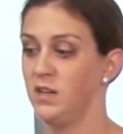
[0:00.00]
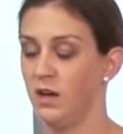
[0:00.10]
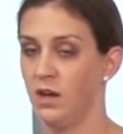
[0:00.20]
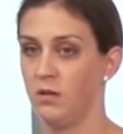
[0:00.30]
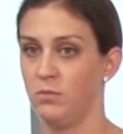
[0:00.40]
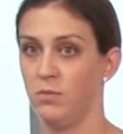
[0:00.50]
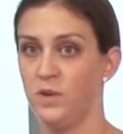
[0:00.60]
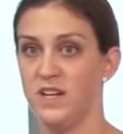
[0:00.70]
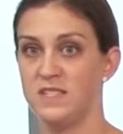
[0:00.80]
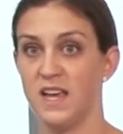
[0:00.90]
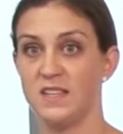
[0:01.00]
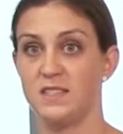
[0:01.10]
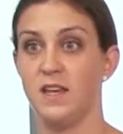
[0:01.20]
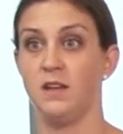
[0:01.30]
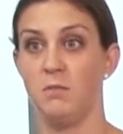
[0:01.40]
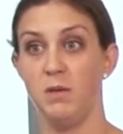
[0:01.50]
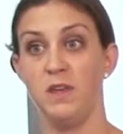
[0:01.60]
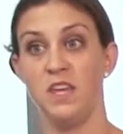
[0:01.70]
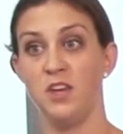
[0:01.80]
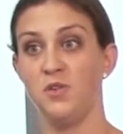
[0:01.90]
reassess and
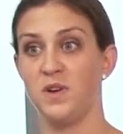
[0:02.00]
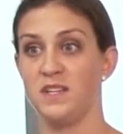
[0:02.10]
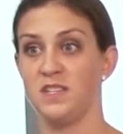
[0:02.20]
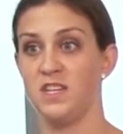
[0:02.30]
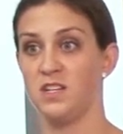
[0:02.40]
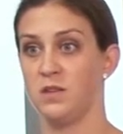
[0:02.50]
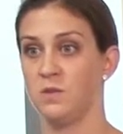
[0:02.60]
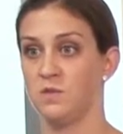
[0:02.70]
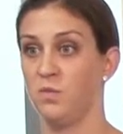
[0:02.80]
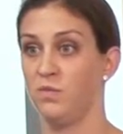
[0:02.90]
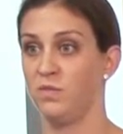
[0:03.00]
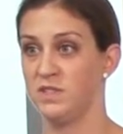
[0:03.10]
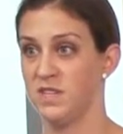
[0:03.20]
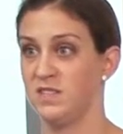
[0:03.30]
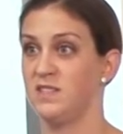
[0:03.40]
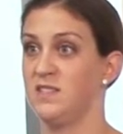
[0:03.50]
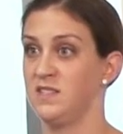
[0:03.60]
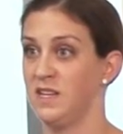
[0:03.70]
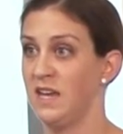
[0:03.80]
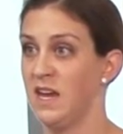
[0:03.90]
maybe increase each of those
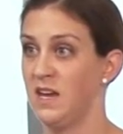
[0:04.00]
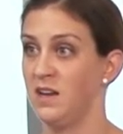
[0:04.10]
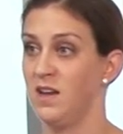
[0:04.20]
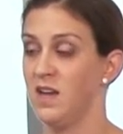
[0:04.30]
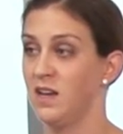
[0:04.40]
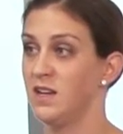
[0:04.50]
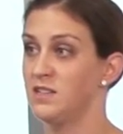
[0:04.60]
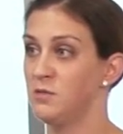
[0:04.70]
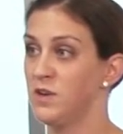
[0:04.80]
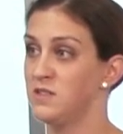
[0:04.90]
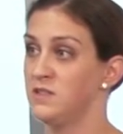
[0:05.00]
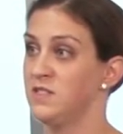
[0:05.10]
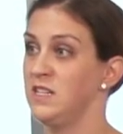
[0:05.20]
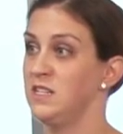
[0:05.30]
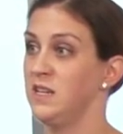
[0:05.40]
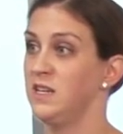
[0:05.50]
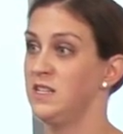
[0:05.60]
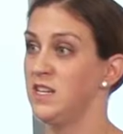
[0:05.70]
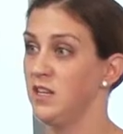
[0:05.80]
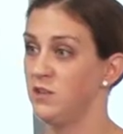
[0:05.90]
resistances again, because our muscles need to
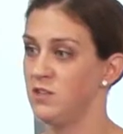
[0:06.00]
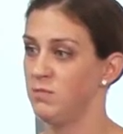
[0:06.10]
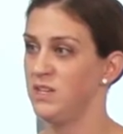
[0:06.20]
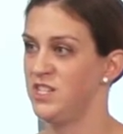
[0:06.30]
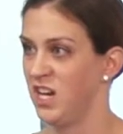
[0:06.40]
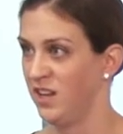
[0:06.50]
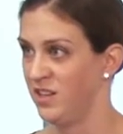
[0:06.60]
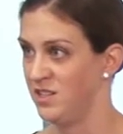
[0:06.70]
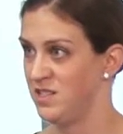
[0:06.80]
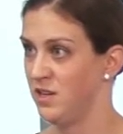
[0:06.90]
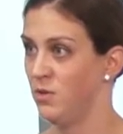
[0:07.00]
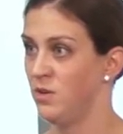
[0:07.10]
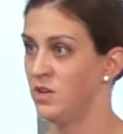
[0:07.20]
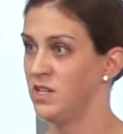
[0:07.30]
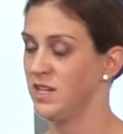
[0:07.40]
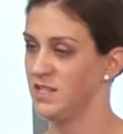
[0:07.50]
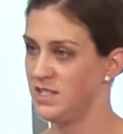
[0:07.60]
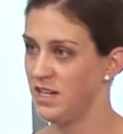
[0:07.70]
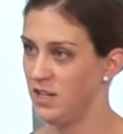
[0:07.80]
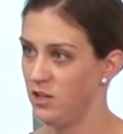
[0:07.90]
continue to be challenged in order to
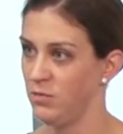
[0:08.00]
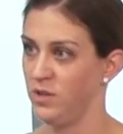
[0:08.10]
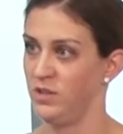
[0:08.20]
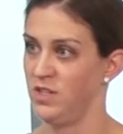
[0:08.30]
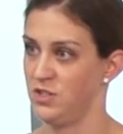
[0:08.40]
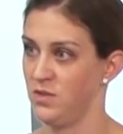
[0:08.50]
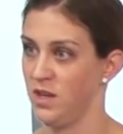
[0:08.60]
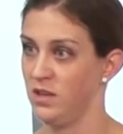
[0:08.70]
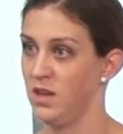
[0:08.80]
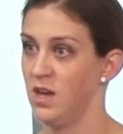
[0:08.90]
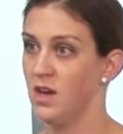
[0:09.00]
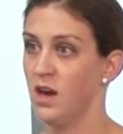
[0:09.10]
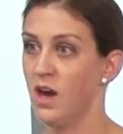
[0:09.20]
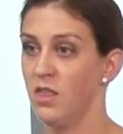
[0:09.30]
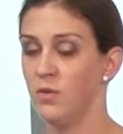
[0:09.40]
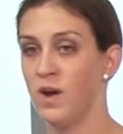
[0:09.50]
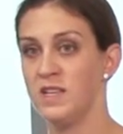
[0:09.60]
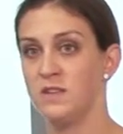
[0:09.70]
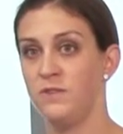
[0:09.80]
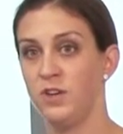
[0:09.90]
continue building strength.
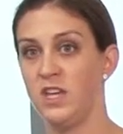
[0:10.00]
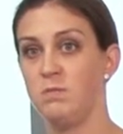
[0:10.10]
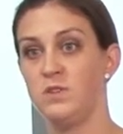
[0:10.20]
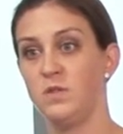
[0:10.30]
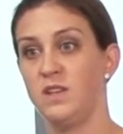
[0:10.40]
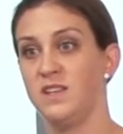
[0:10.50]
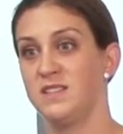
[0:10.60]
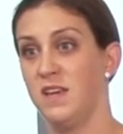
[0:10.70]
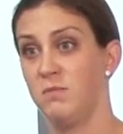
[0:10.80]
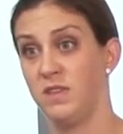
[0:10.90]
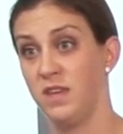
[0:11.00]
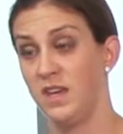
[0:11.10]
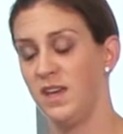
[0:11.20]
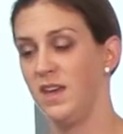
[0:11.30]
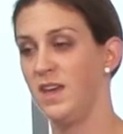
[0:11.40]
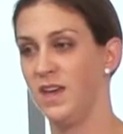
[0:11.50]
Otherwise, if you keep doing the same thing,